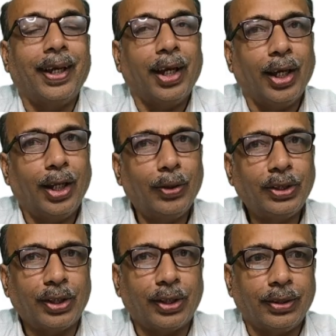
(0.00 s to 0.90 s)
Hello
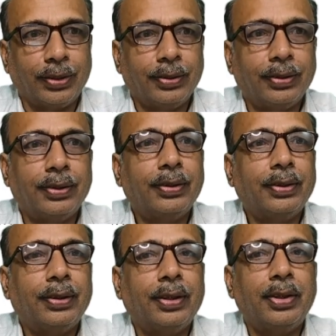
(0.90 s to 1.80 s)
children,
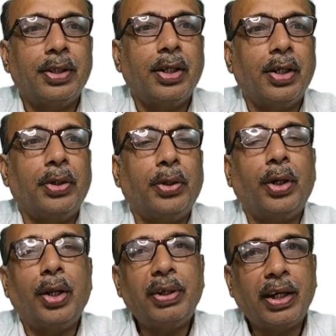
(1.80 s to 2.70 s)

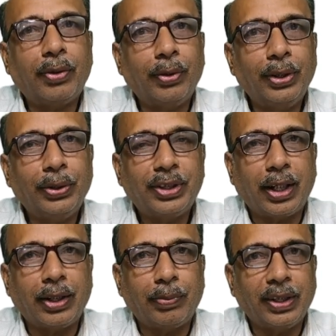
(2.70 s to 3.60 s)
today we are going to
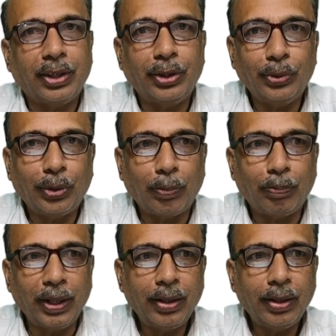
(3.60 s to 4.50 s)
start with the new
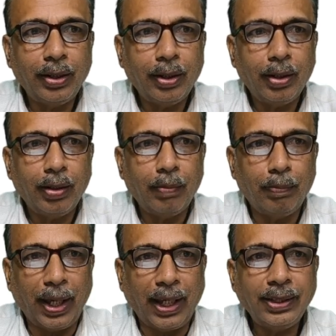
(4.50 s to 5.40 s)
topic,
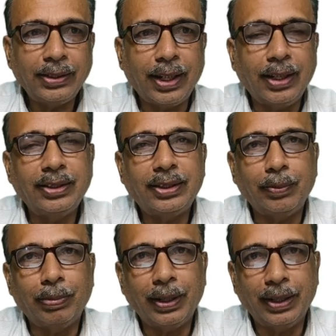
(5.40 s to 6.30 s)
banks and
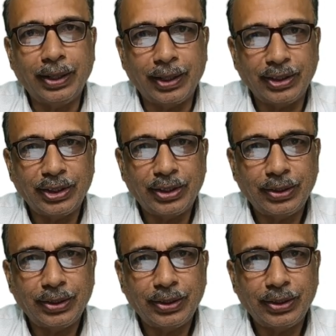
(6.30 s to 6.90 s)
simple interest.